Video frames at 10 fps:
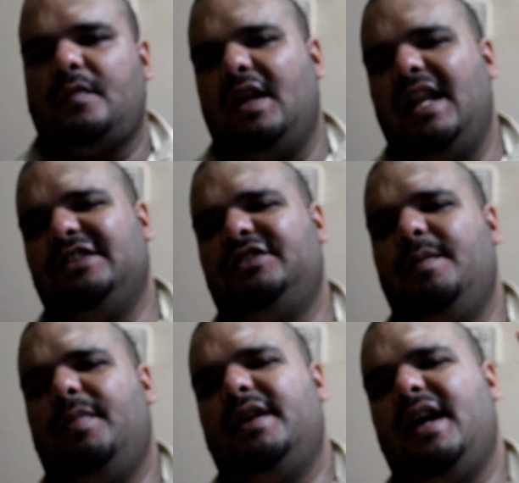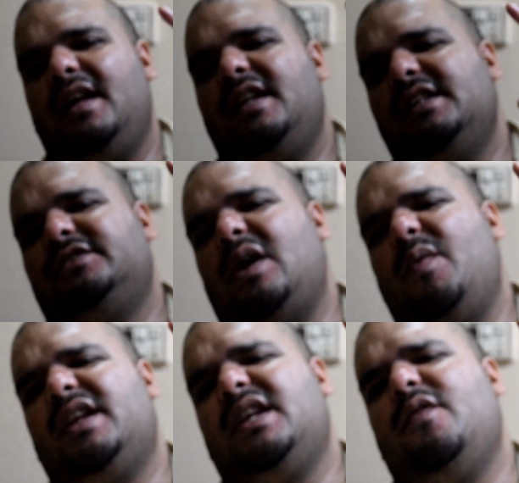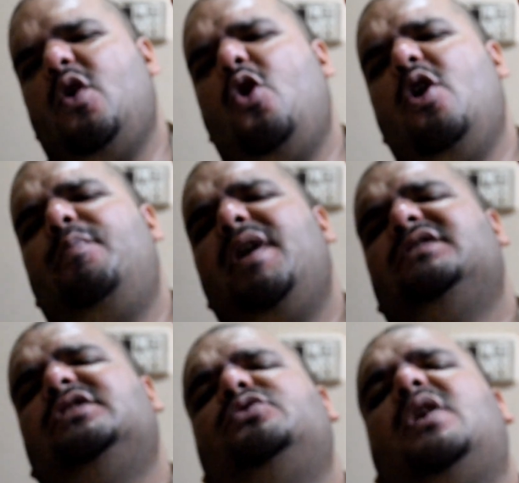Lastly but not least, I want to give all praises to